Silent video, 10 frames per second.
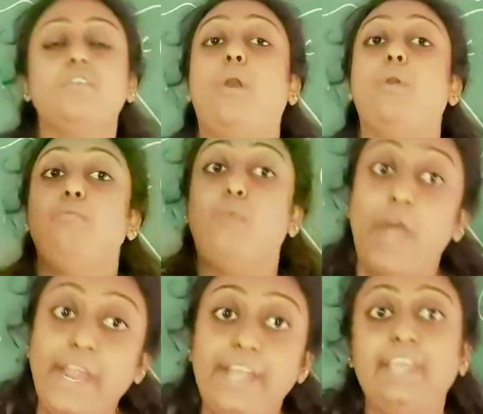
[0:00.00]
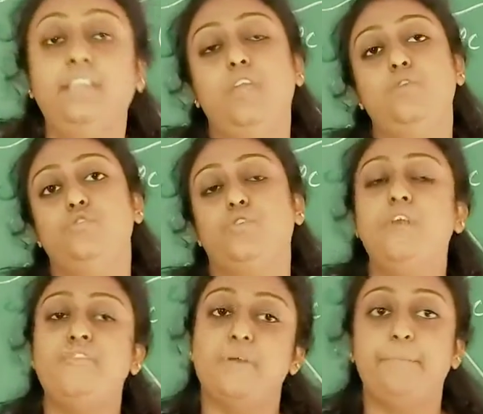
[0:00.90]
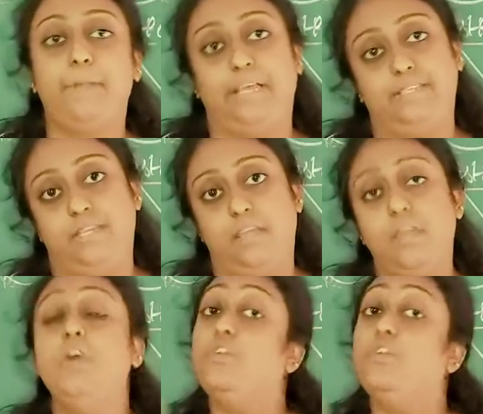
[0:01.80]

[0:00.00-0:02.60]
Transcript: avoiding the use of plastic.